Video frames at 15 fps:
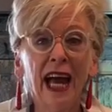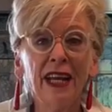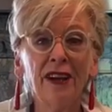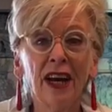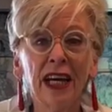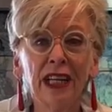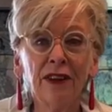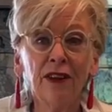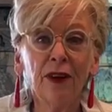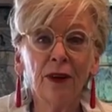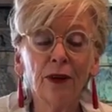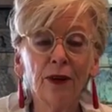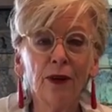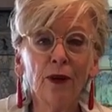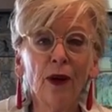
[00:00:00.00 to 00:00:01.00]
And I
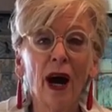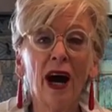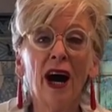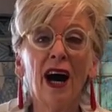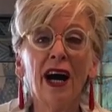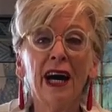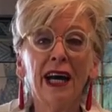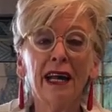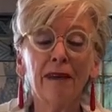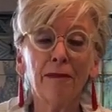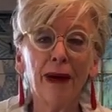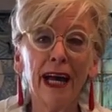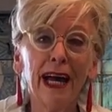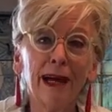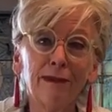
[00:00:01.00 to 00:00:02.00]
know I
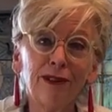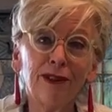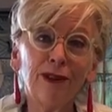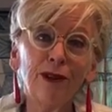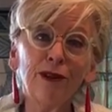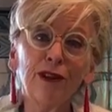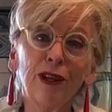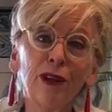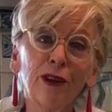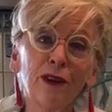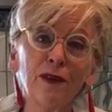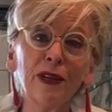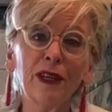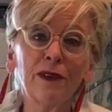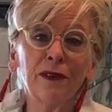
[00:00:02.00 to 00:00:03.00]
perhaps use
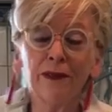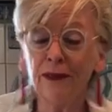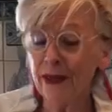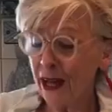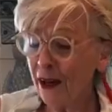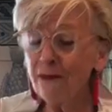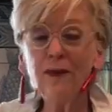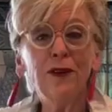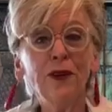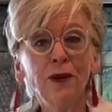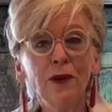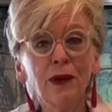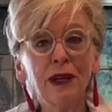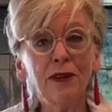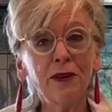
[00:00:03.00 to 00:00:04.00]
a
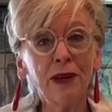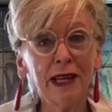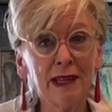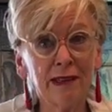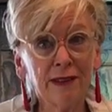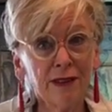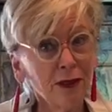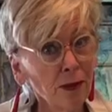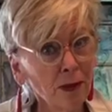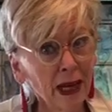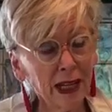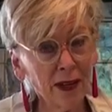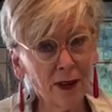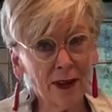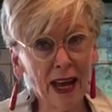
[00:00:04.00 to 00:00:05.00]
few ingredients you
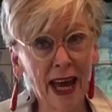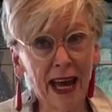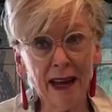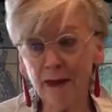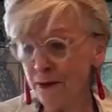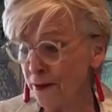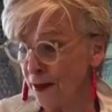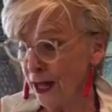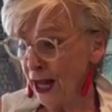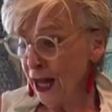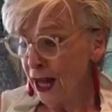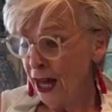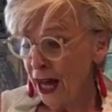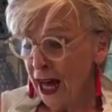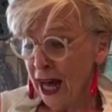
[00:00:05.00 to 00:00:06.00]
might not have,
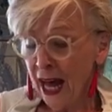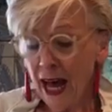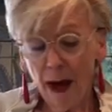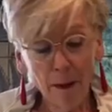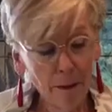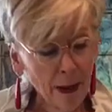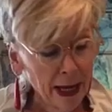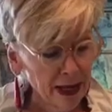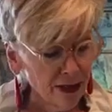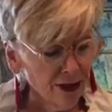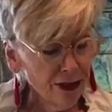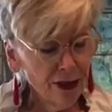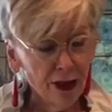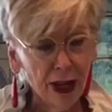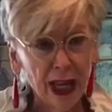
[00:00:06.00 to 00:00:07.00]

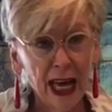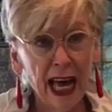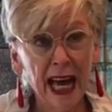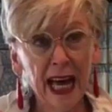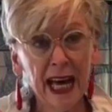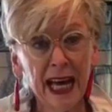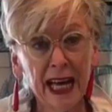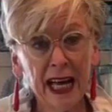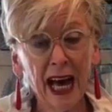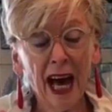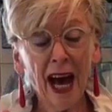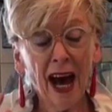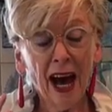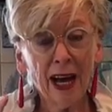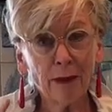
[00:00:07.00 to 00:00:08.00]
but
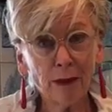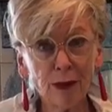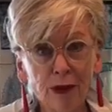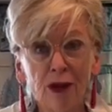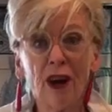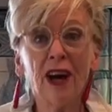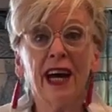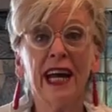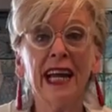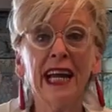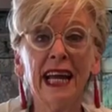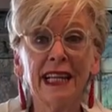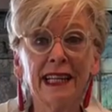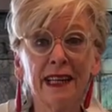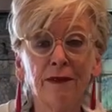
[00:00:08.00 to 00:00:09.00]
I will try
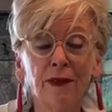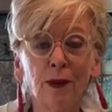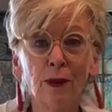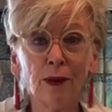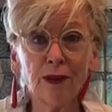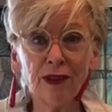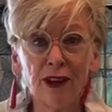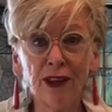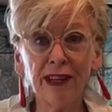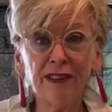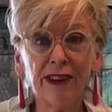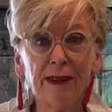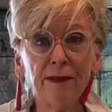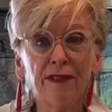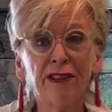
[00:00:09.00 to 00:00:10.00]
and give you
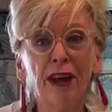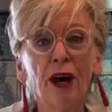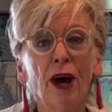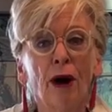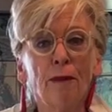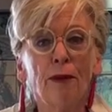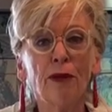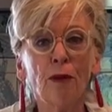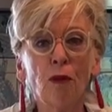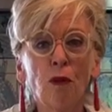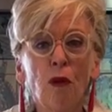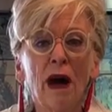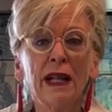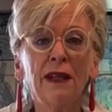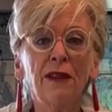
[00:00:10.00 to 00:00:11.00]
alternatives. But the
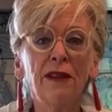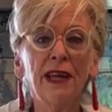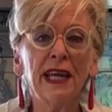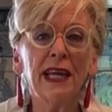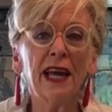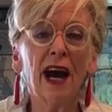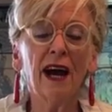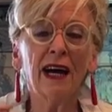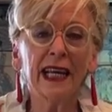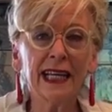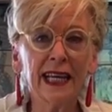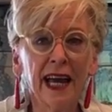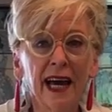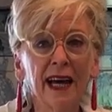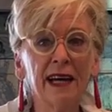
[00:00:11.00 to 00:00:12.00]
one thing I
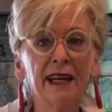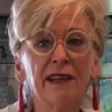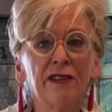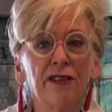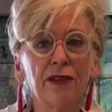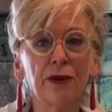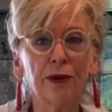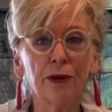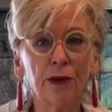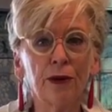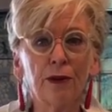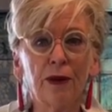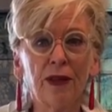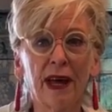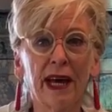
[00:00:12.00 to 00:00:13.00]
can't
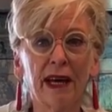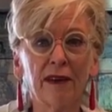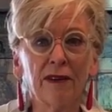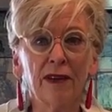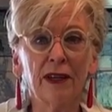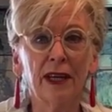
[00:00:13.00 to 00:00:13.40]
cook without